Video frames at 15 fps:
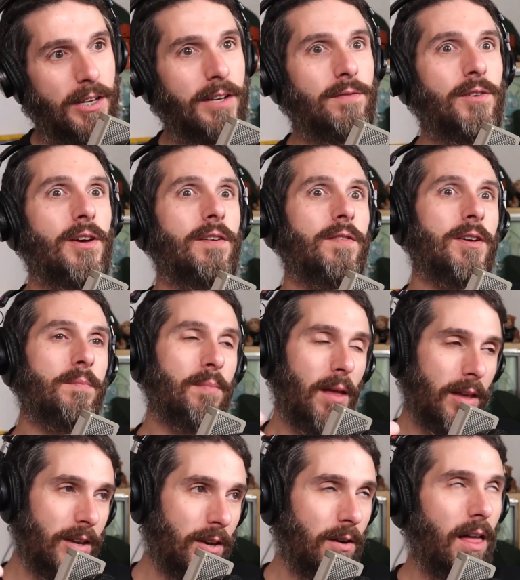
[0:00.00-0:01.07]
If you have
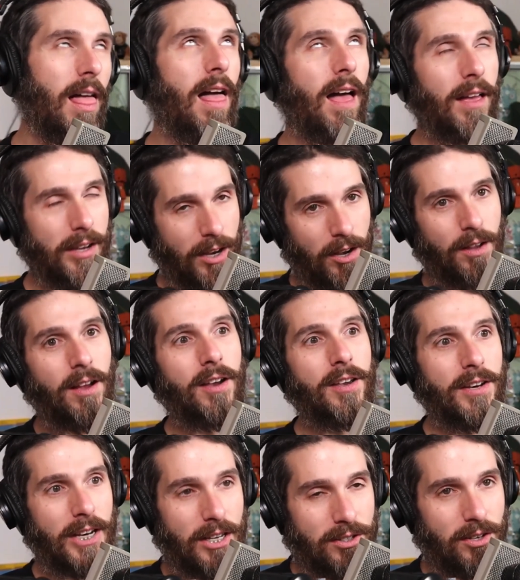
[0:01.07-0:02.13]
like all
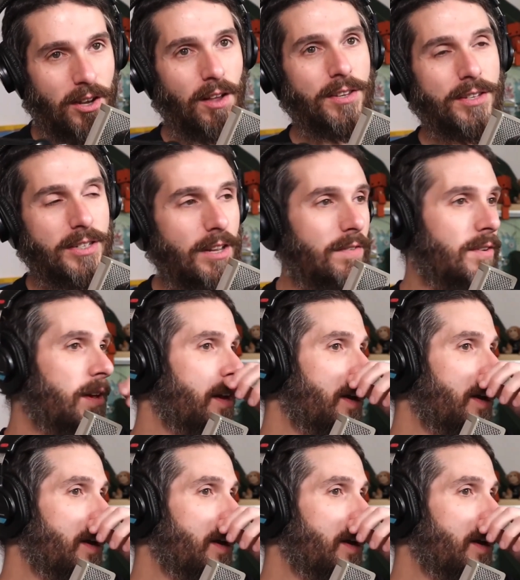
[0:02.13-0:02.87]
you need all this stuff